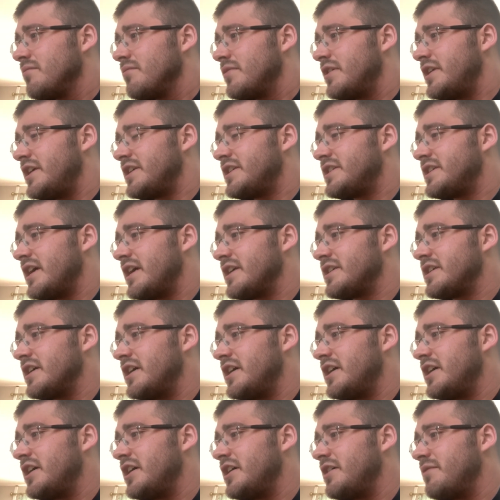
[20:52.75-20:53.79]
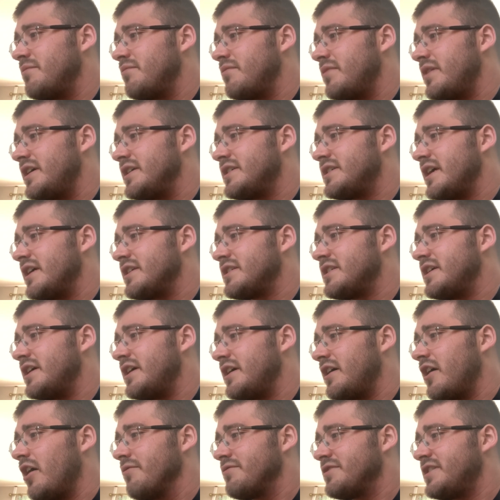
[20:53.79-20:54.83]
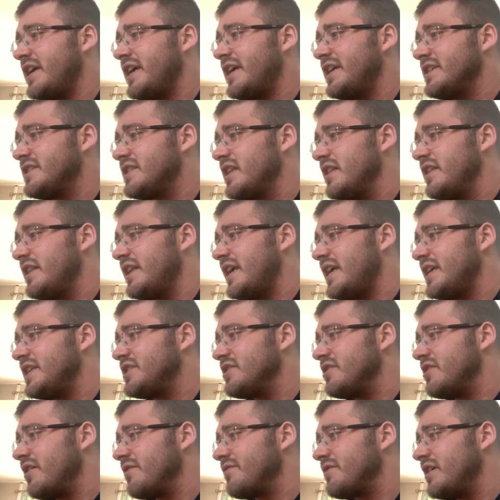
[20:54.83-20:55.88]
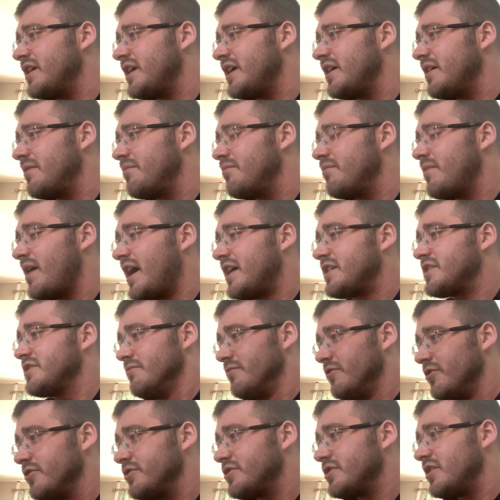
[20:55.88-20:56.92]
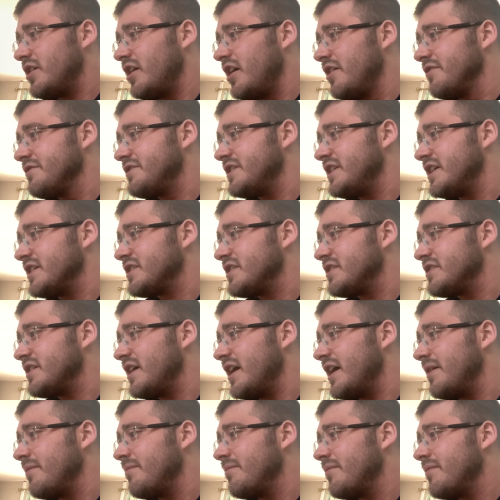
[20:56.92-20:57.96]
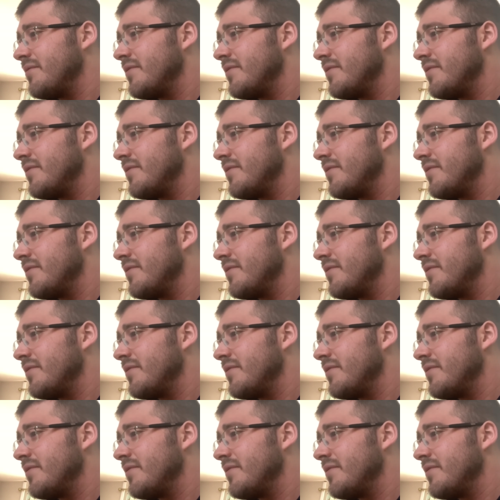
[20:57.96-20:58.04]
But he says that obviously he's the leader of the Maximals. Obviously, that's the same.